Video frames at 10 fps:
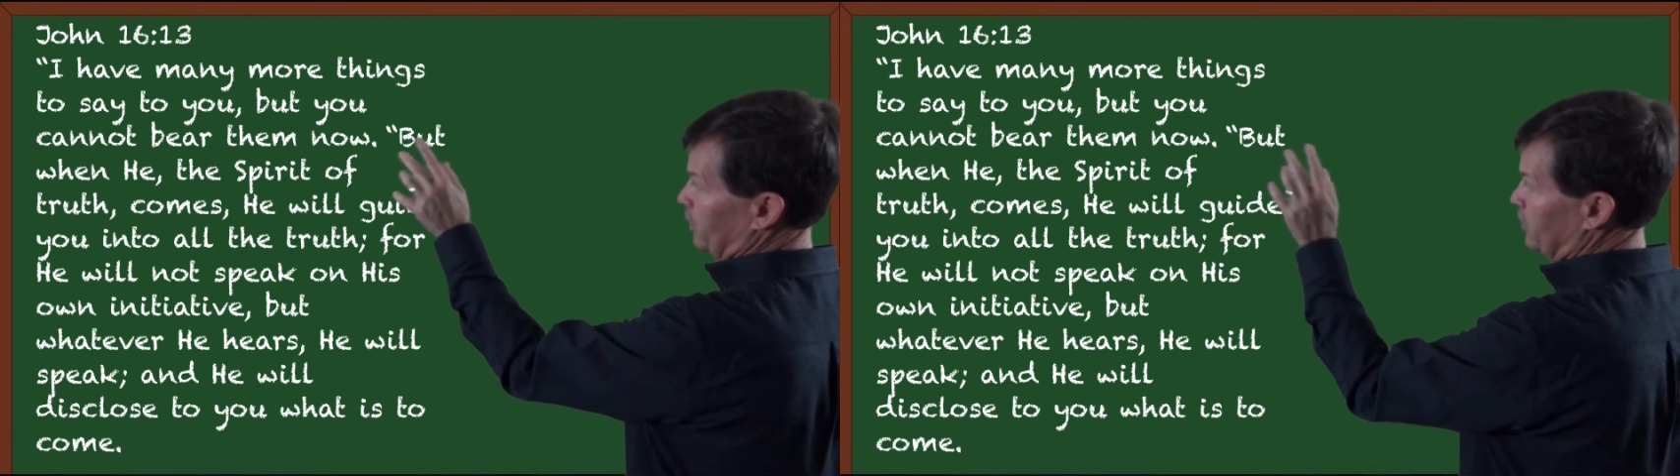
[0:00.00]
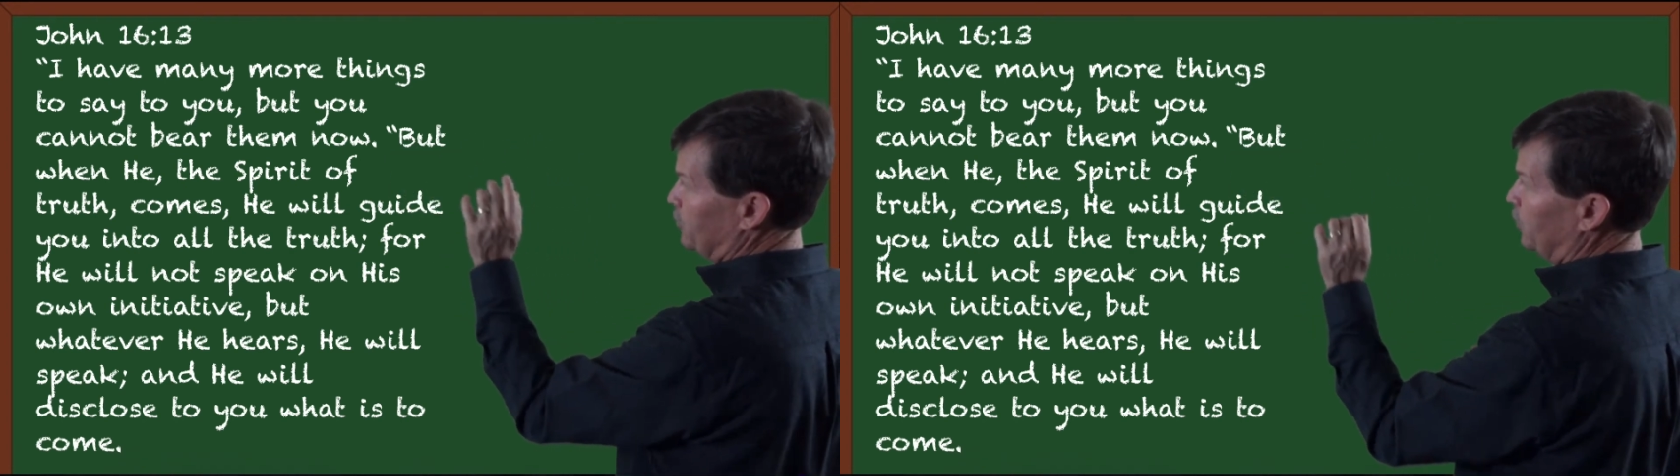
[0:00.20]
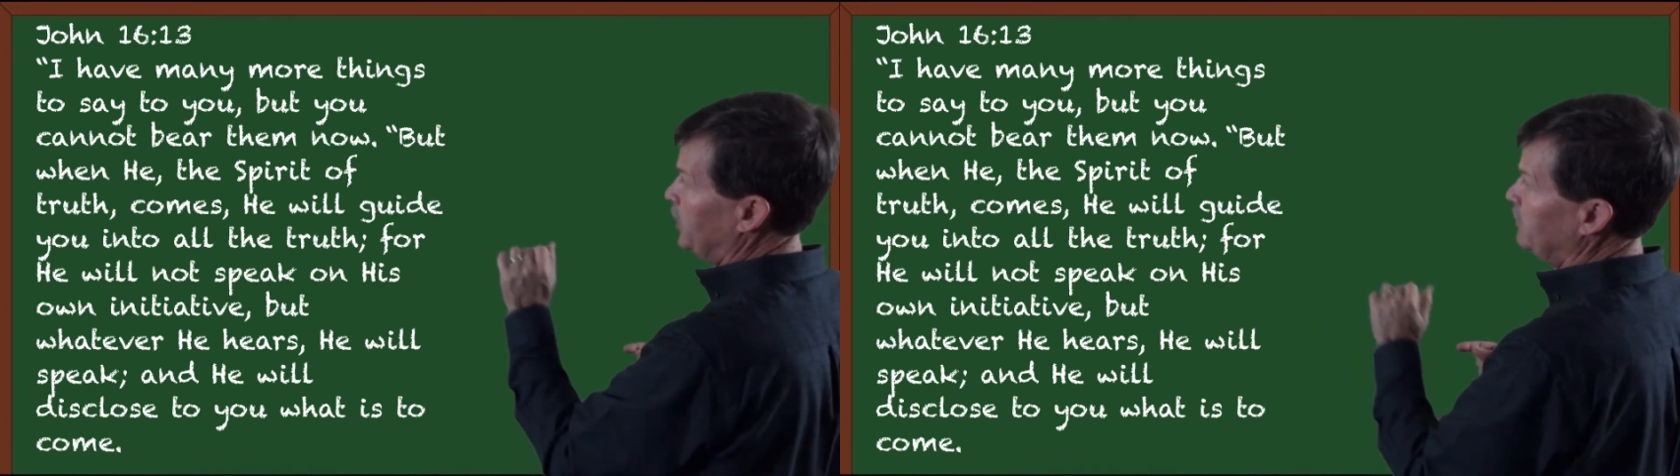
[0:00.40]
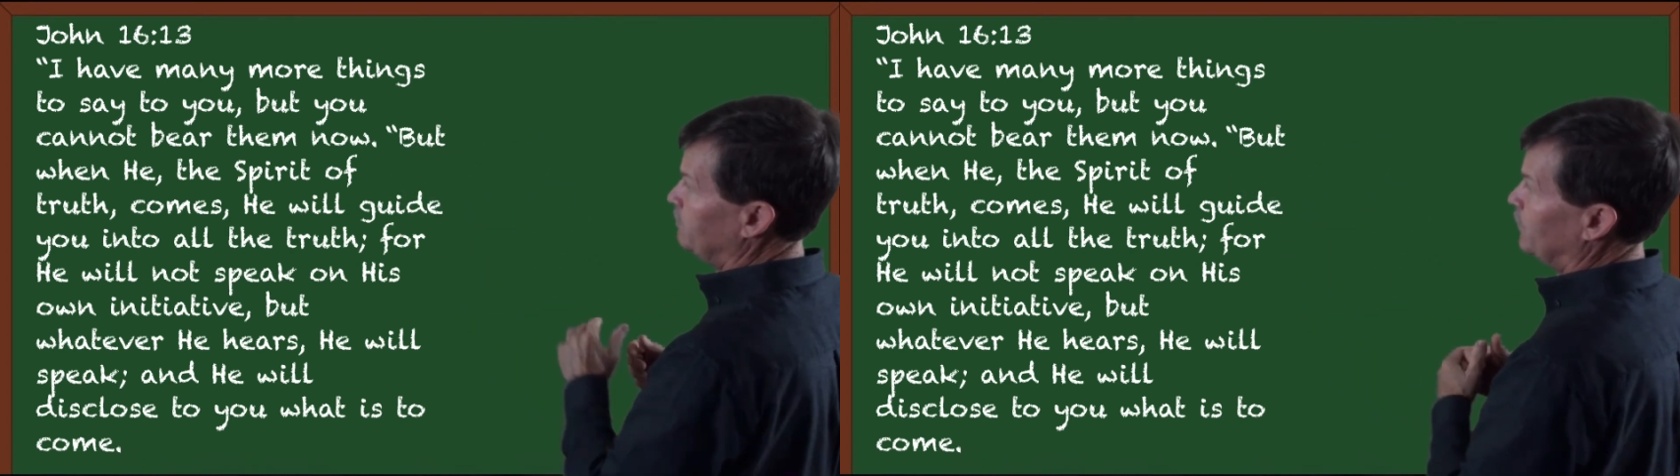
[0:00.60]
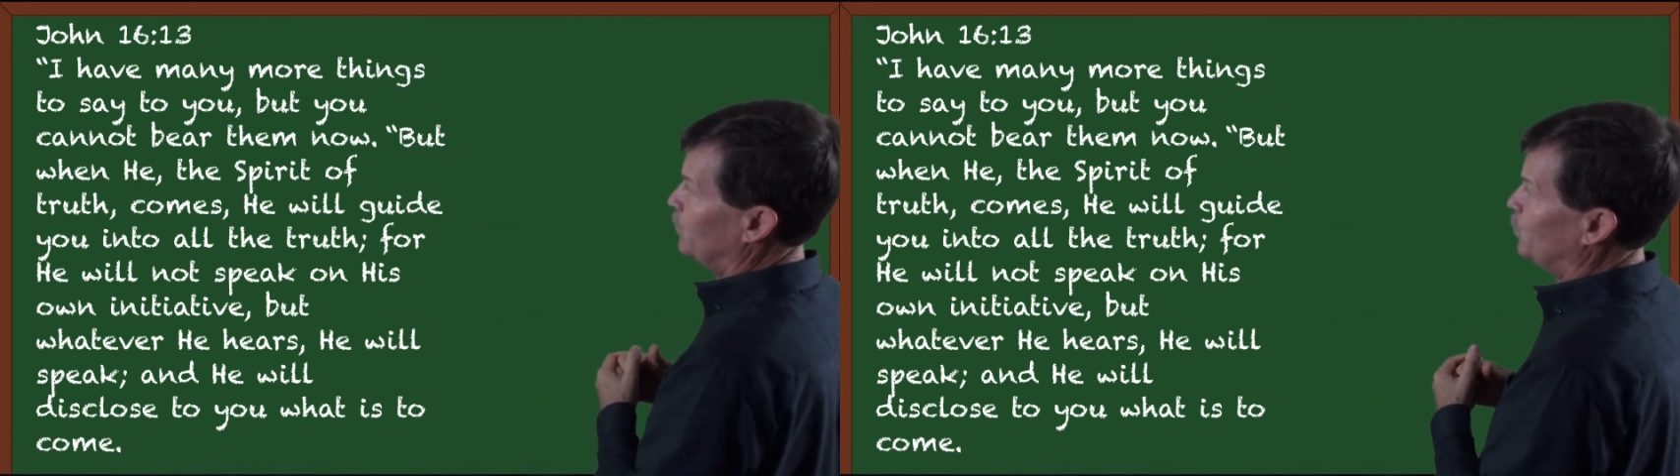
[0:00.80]
three.
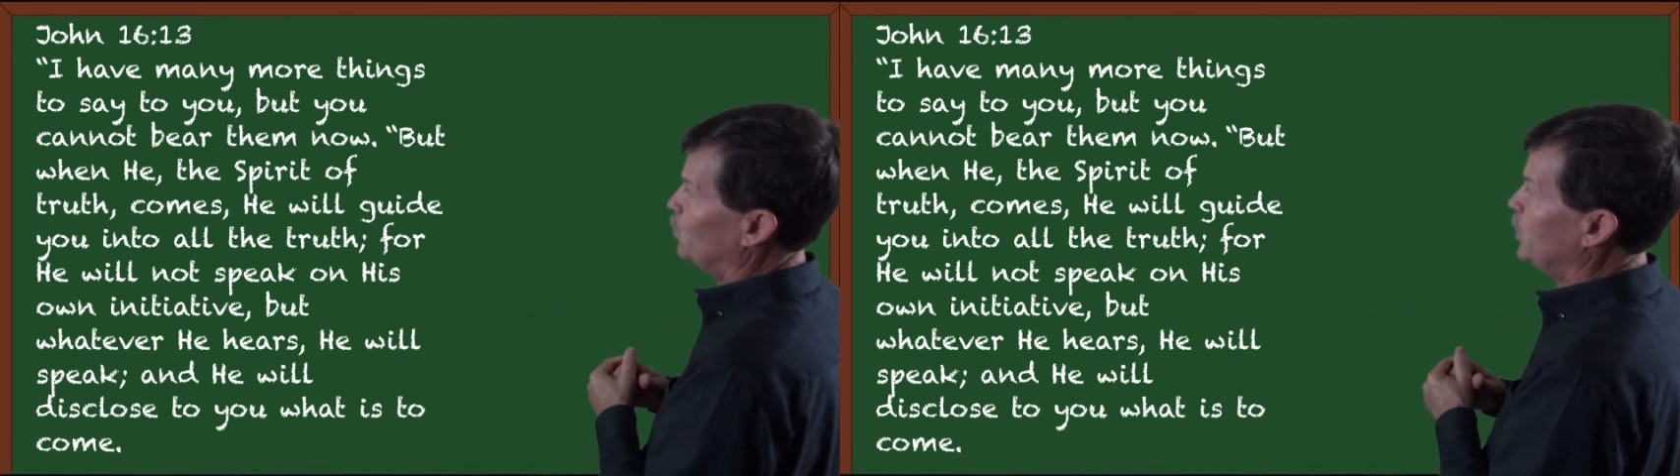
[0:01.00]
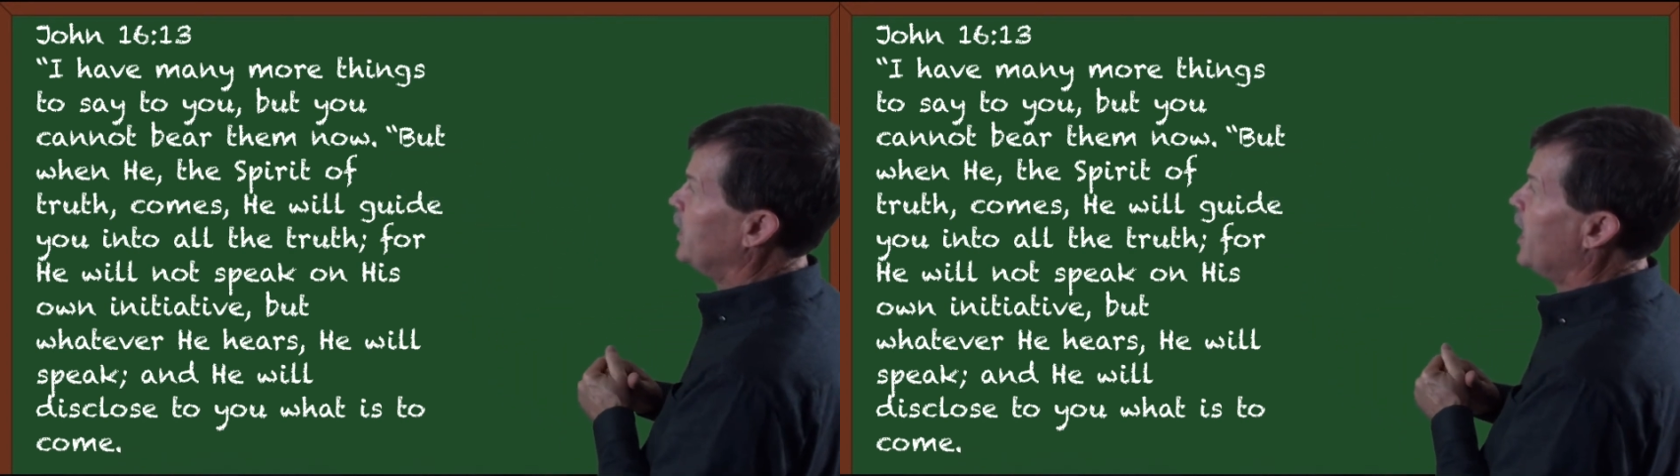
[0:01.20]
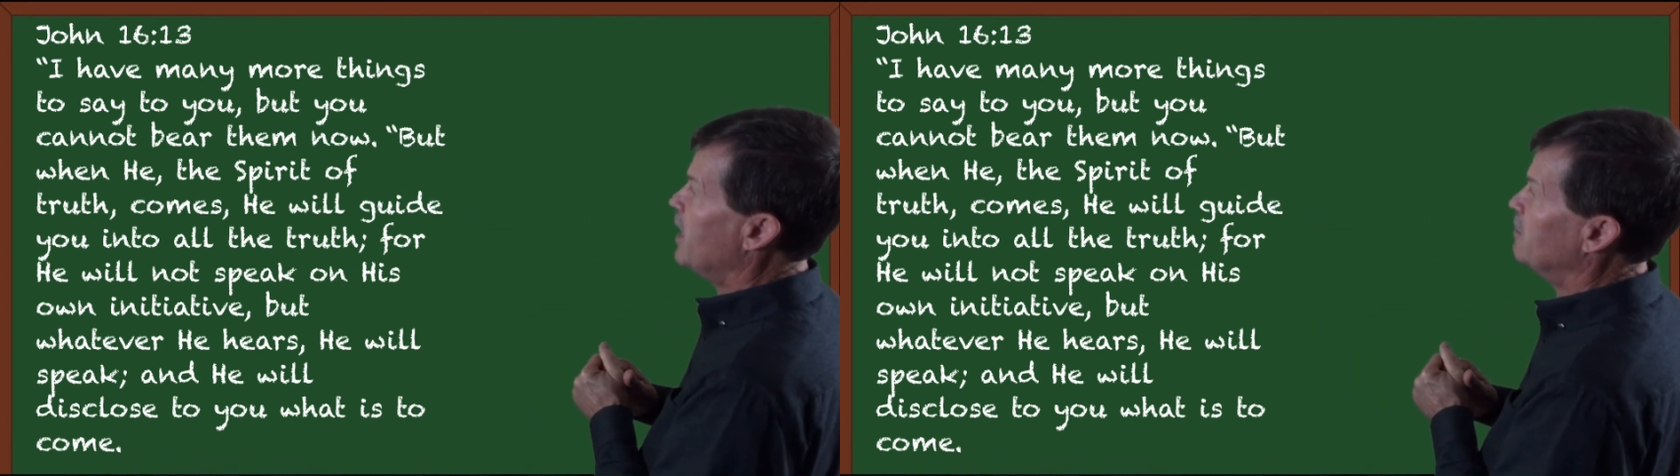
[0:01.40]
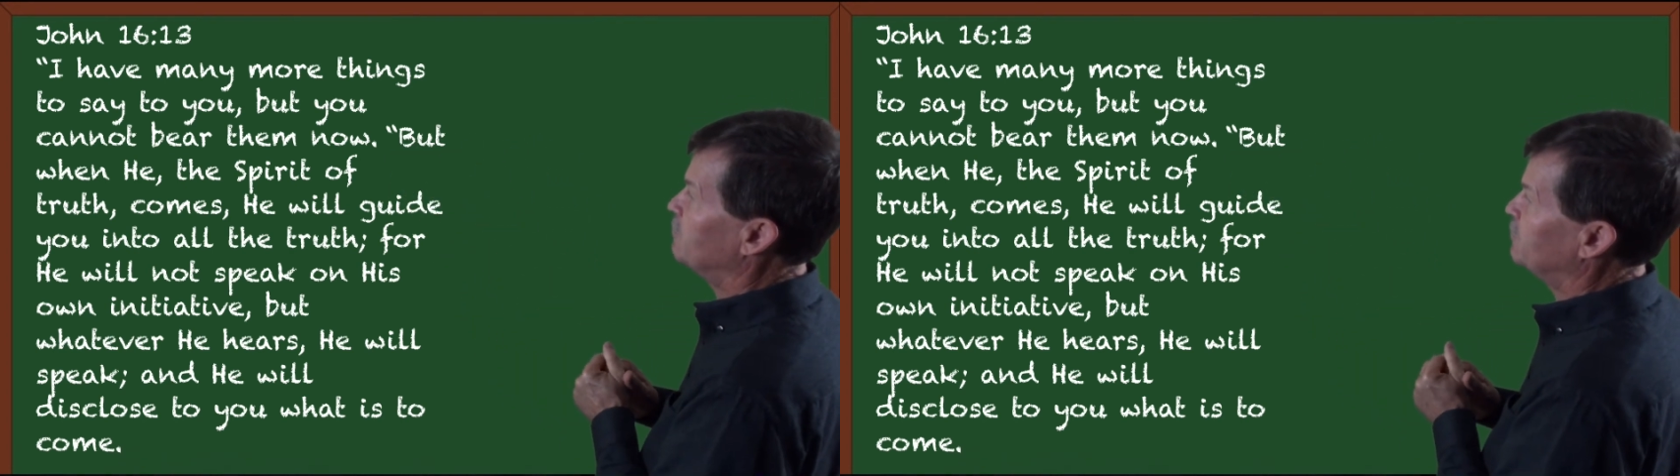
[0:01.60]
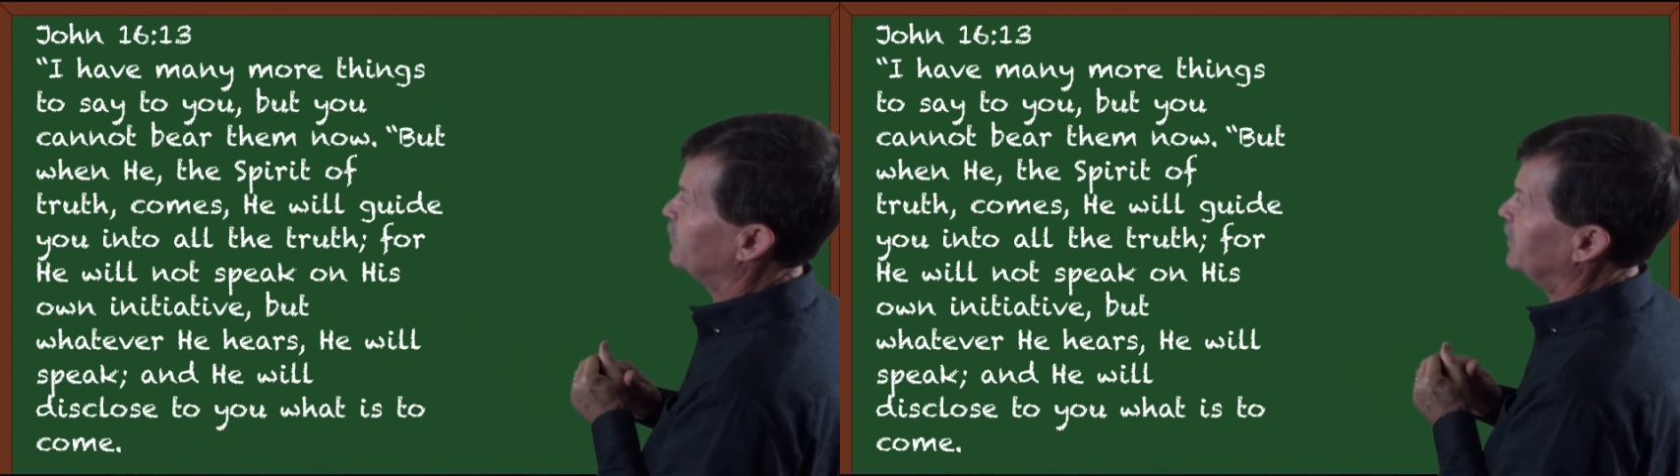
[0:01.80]
We
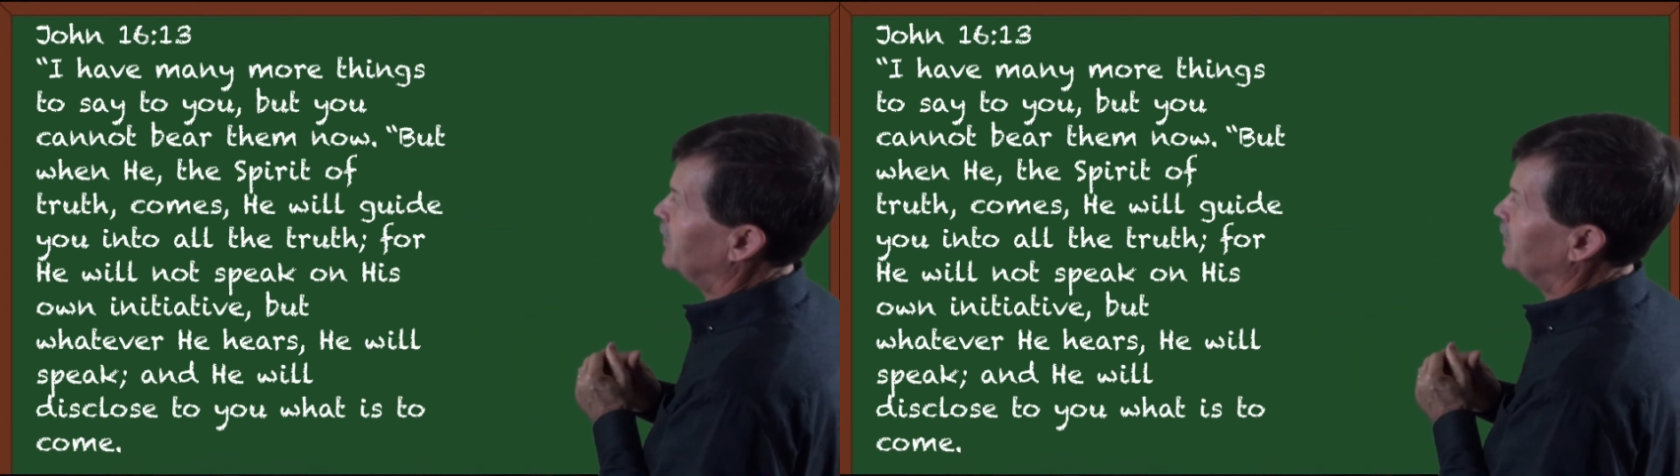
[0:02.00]
have